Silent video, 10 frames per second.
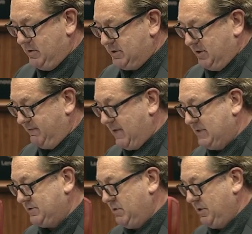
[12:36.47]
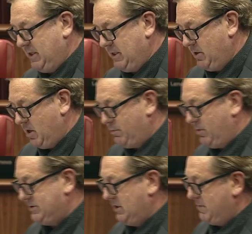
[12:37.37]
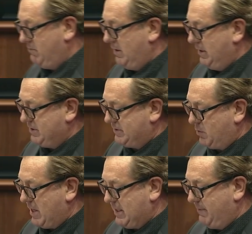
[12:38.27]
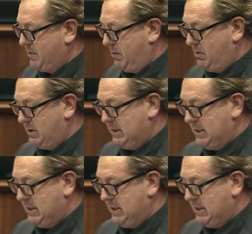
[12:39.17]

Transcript: not to the face or anything, and no bruising, but really just a wake-up call.